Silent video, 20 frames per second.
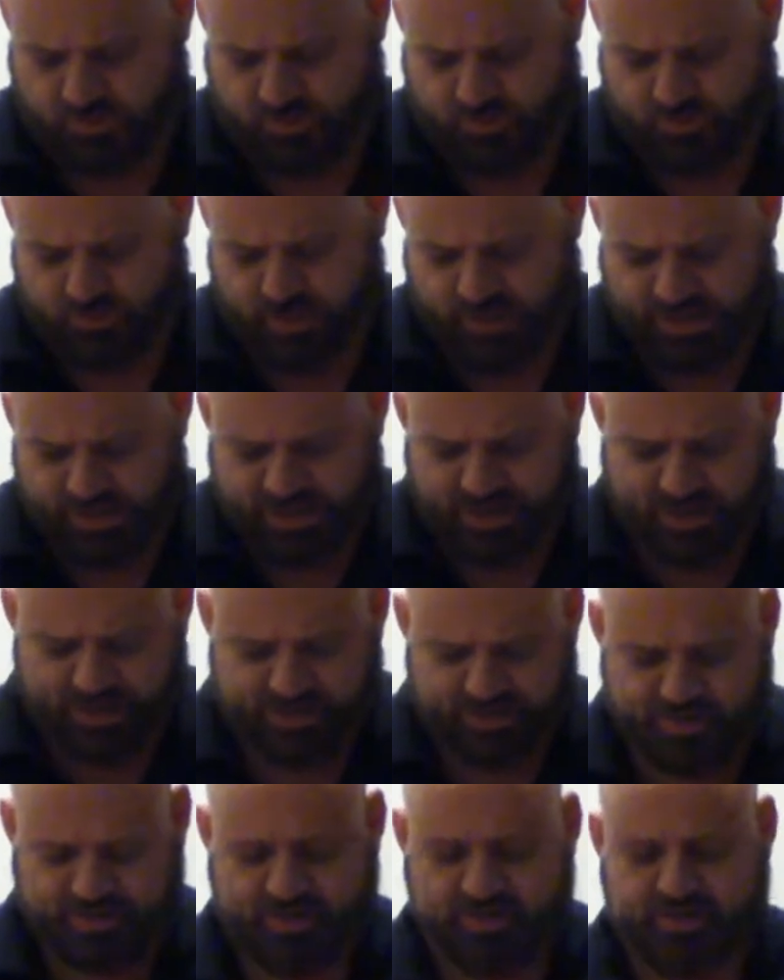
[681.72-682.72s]

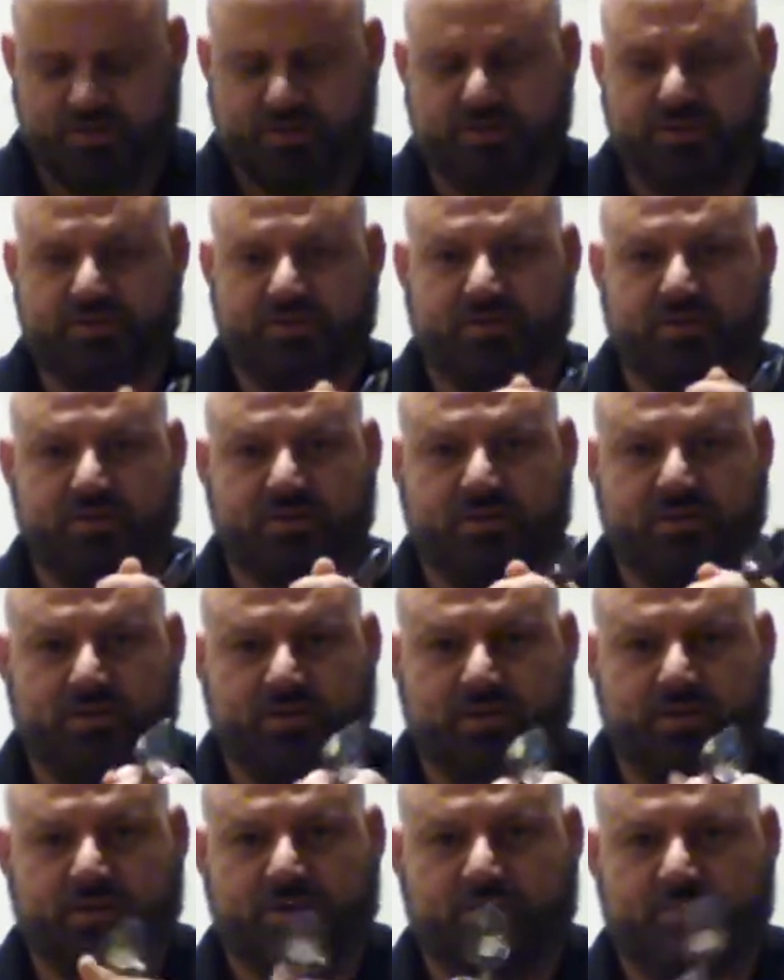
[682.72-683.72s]
eating,
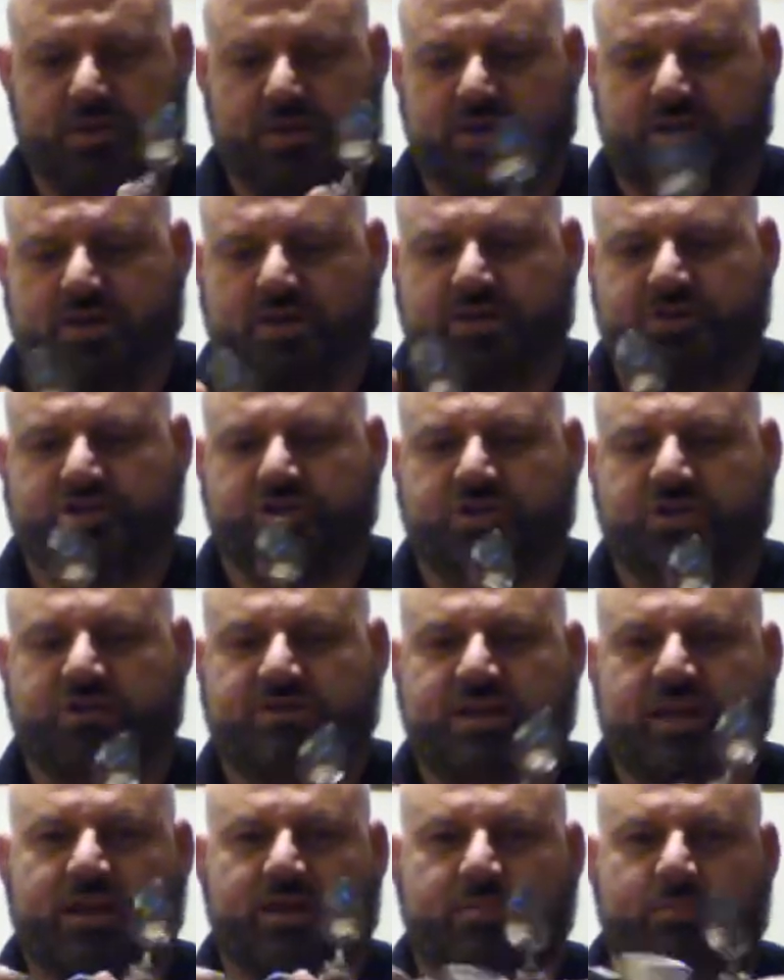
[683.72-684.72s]
because you can
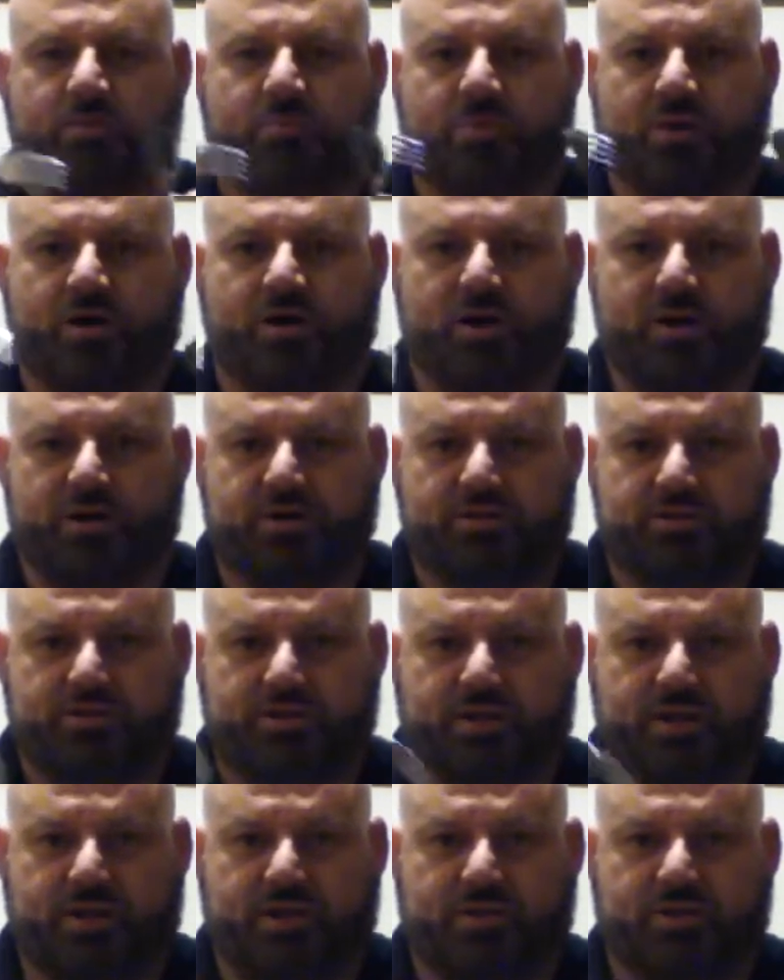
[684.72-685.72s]
take them apart
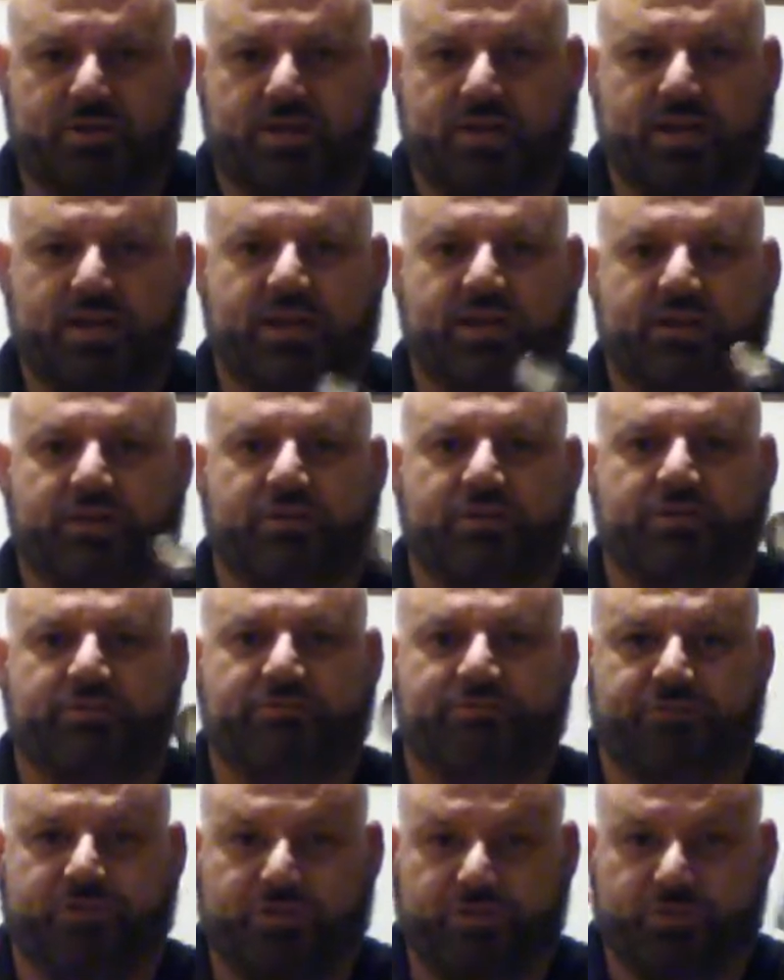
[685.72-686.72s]
and you can get into your
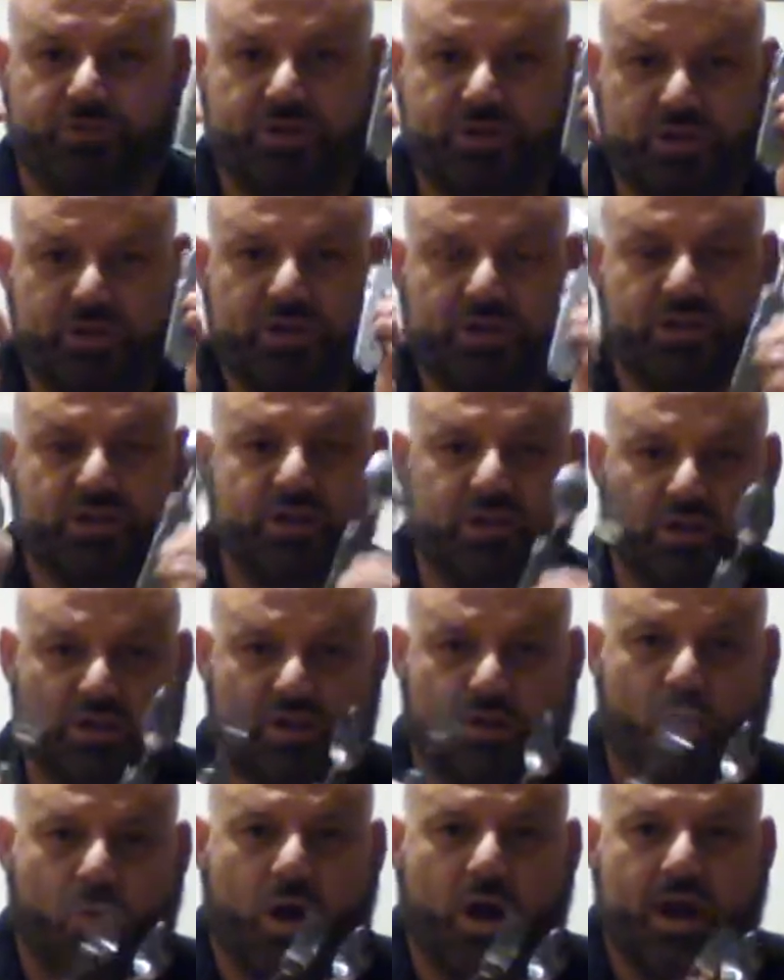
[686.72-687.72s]
food. You're going
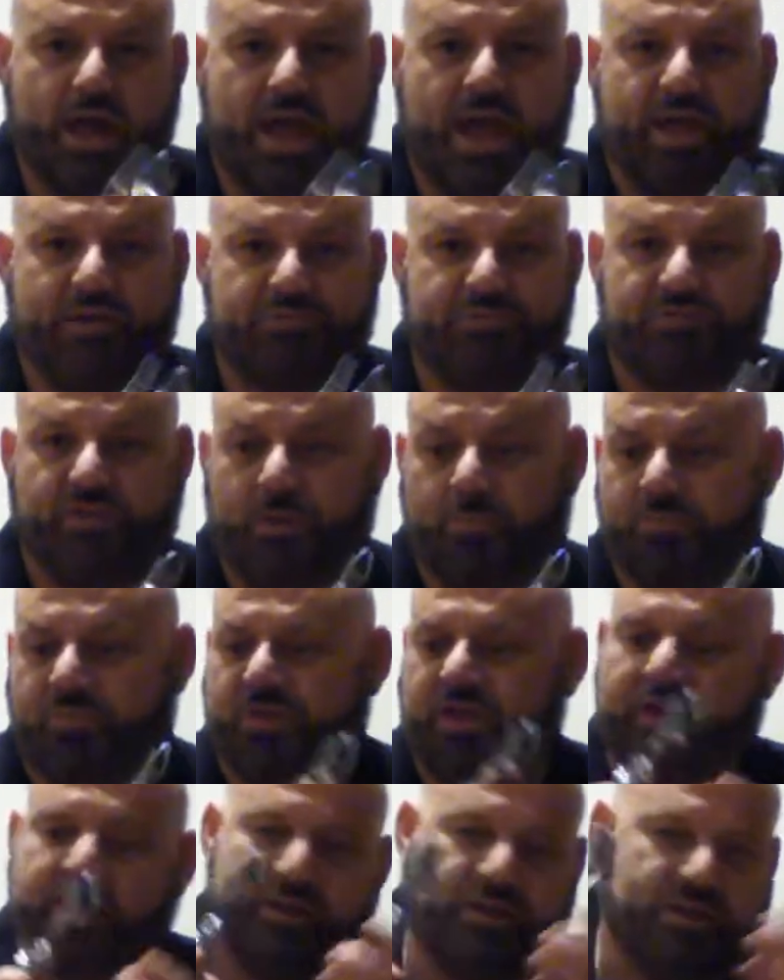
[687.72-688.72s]
to want to have
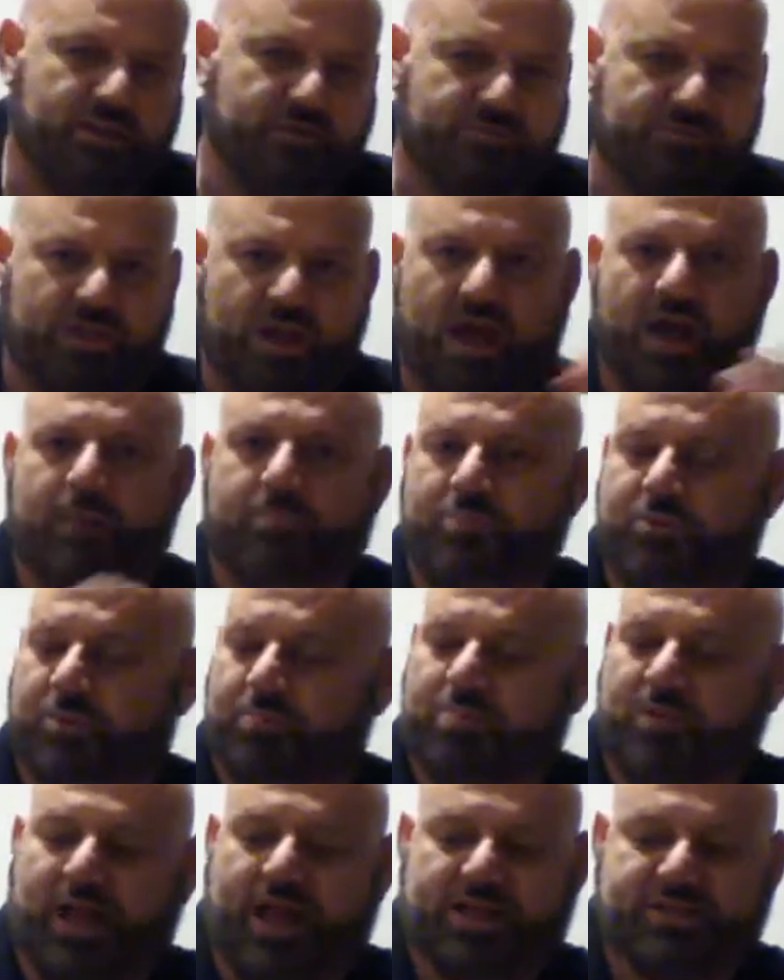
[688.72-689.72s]
something. If not, put
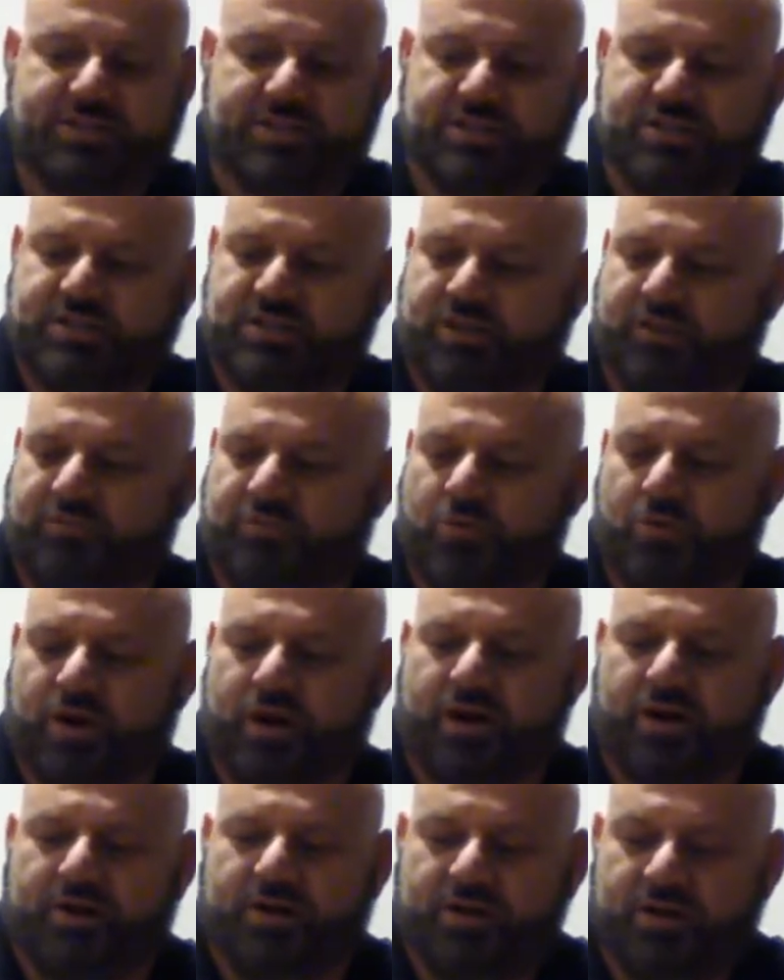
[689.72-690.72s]
plastic
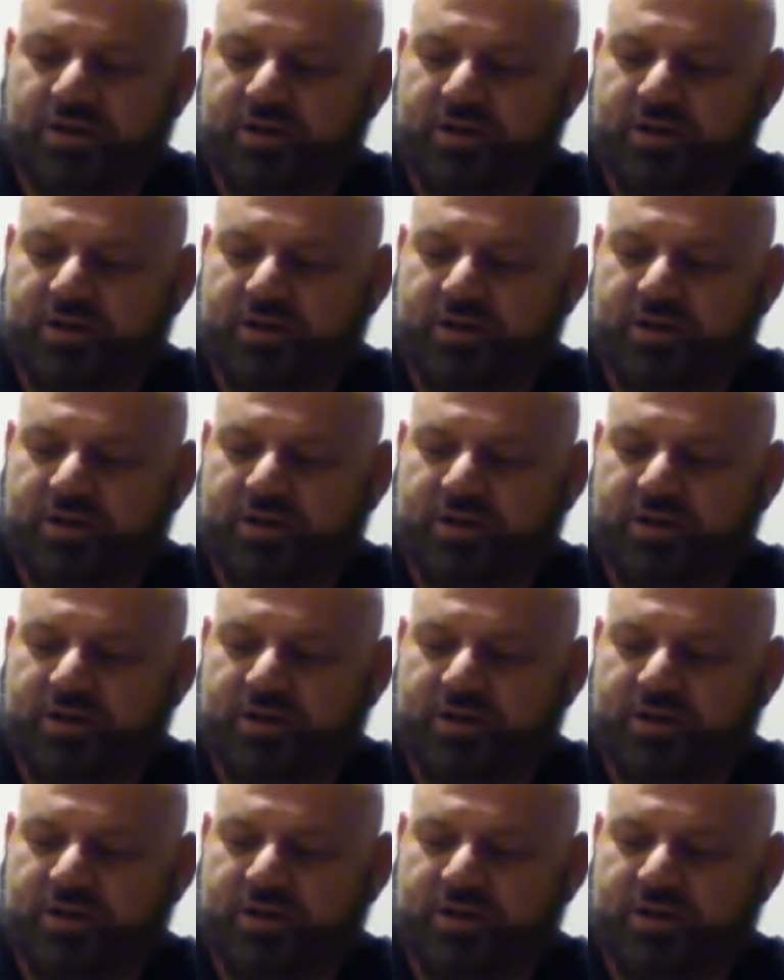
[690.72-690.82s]
silverware.